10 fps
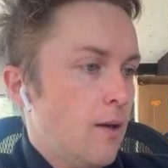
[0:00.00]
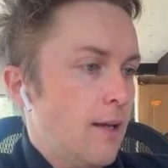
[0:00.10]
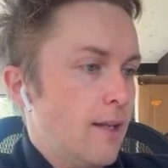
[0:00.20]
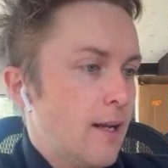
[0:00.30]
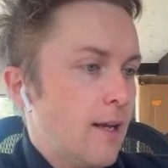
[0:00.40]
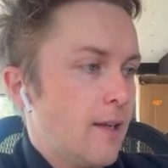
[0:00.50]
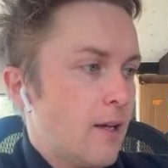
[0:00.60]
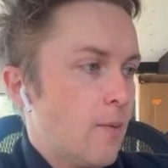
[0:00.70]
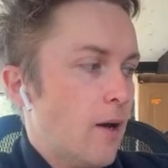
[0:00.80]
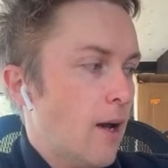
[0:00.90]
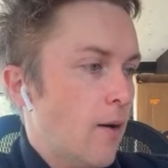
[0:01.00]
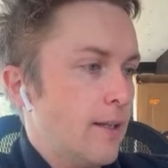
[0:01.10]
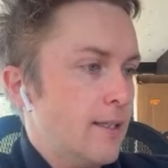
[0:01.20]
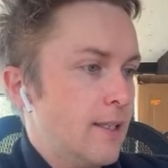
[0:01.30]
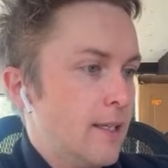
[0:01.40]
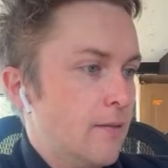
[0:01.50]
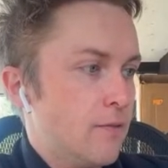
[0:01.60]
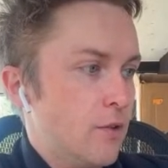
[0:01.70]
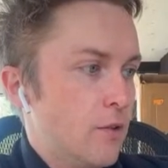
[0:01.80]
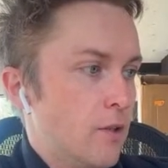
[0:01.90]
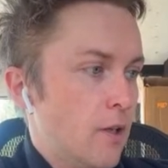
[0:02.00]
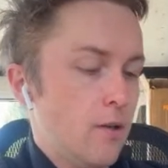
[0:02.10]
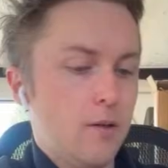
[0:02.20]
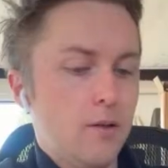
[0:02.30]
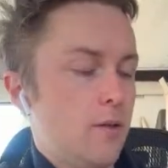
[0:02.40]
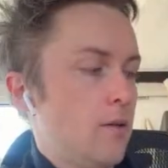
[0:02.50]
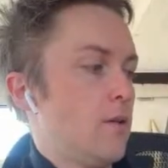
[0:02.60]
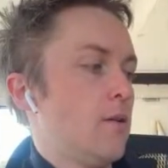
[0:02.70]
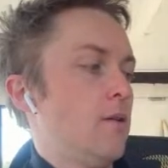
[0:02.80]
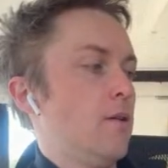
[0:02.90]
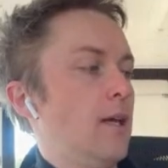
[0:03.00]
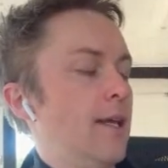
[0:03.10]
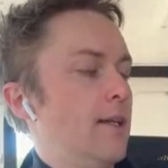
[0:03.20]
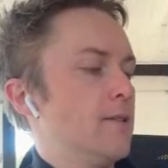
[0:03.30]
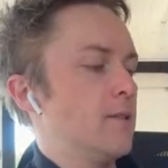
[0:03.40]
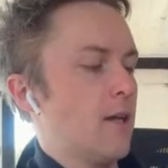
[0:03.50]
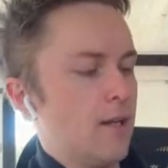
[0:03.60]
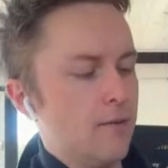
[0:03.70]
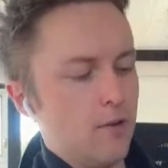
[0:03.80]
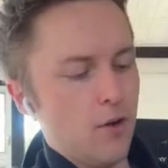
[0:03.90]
and then I think about how I need to eat food, and it's kind of